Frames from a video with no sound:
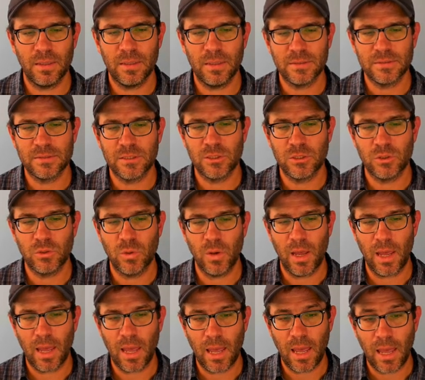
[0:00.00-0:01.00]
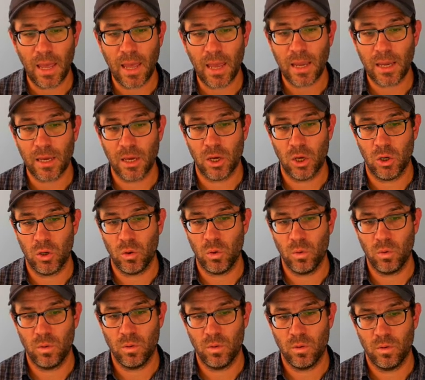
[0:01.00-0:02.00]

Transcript: is to do echo